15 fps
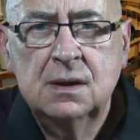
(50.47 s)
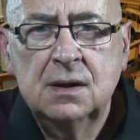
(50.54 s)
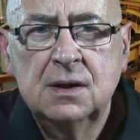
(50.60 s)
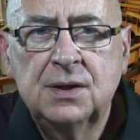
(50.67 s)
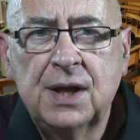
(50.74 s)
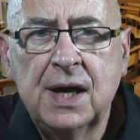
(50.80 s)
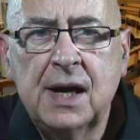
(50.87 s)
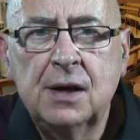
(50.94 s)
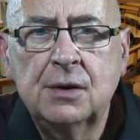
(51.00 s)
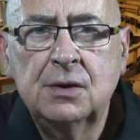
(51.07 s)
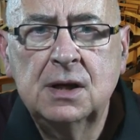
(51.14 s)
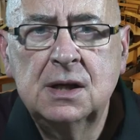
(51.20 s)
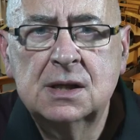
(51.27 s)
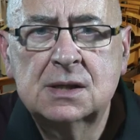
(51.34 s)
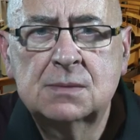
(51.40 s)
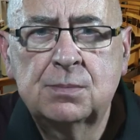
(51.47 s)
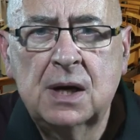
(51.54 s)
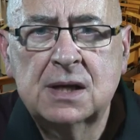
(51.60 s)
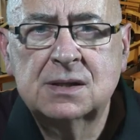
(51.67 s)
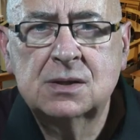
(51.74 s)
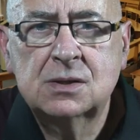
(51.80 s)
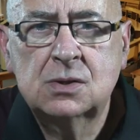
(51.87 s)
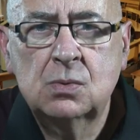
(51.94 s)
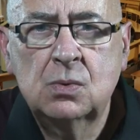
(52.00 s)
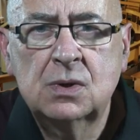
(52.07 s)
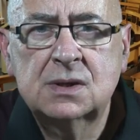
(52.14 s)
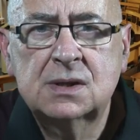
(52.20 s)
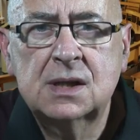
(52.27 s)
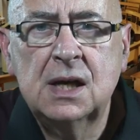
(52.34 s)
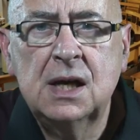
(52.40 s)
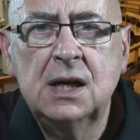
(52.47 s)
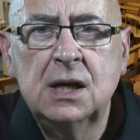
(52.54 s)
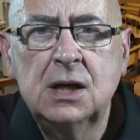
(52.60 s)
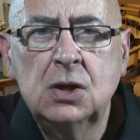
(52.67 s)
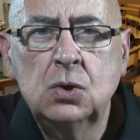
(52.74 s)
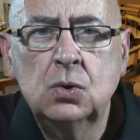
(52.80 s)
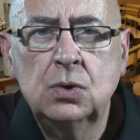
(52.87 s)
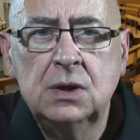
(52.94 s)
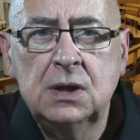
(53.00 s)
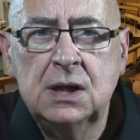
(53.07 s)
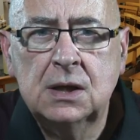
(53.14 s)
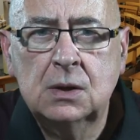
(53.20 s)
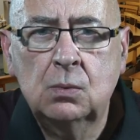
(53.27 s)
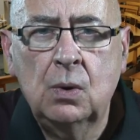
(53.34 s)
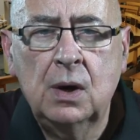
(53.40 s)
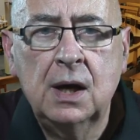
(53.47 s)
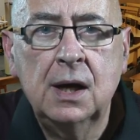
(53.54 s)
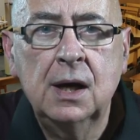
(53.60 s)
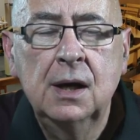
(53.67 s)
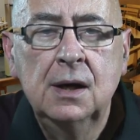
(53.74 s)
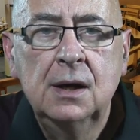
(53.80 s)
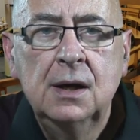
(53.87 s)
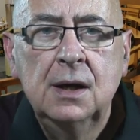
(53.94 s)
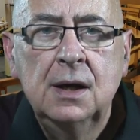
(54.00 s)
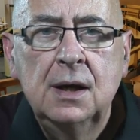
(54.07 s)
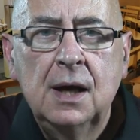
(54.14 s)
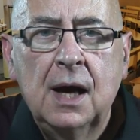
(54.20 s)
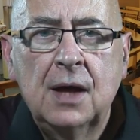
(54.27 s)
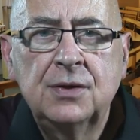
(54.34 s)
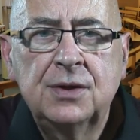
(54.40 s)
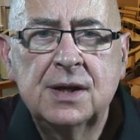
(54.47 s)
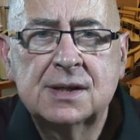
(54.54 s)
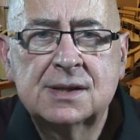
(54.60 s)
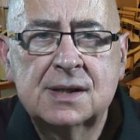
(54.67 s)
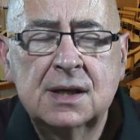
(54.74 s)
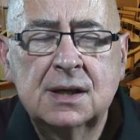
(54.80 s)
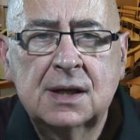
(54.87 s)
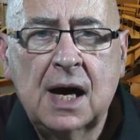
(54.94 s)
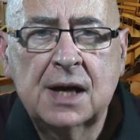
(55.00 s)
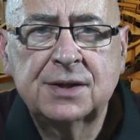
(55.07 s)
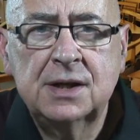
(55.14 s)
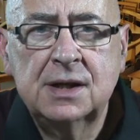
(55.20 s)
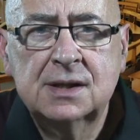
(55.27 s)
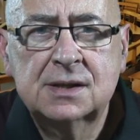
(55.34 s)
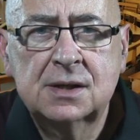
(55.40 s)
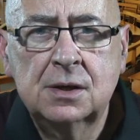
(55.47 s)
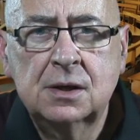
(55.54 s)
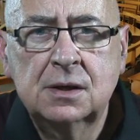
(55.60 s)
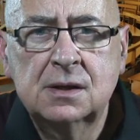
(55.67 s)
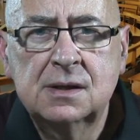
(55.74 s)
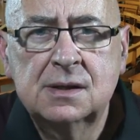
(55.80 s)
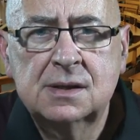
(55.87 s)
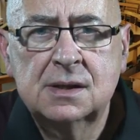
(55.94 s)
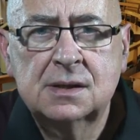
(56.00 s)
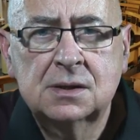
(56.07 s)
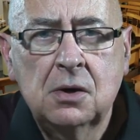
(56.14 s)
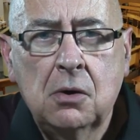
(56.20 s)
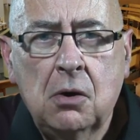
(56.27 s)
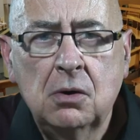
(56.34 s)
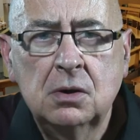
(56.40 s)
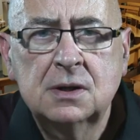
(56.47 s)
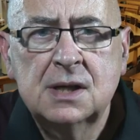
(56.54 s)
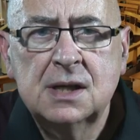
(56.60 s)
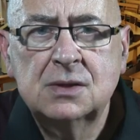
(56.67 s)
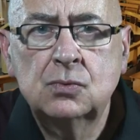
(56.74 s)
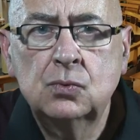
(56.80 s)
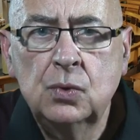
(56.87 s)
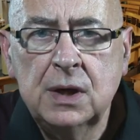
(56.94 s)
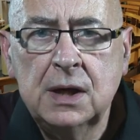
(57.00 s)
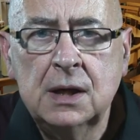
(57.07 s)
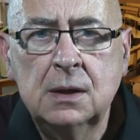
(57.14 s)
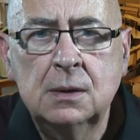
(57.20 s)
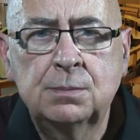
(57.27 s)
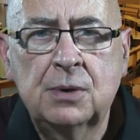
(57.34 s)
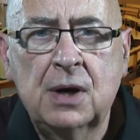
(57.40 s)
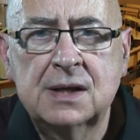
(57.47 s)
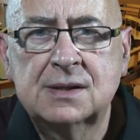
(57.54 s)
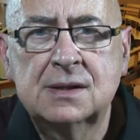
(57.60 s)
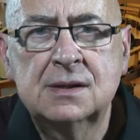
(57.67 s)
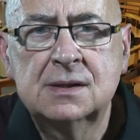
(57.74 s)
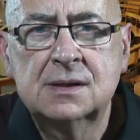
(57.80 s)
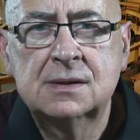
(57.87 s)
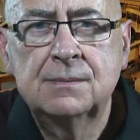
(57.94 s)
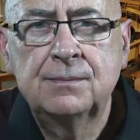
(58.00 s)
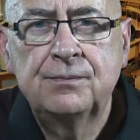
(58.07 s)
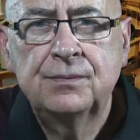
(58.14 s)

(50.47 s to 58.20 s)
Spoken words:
There he is present to us in a unique way, and this in Catholic circles is called his real presence.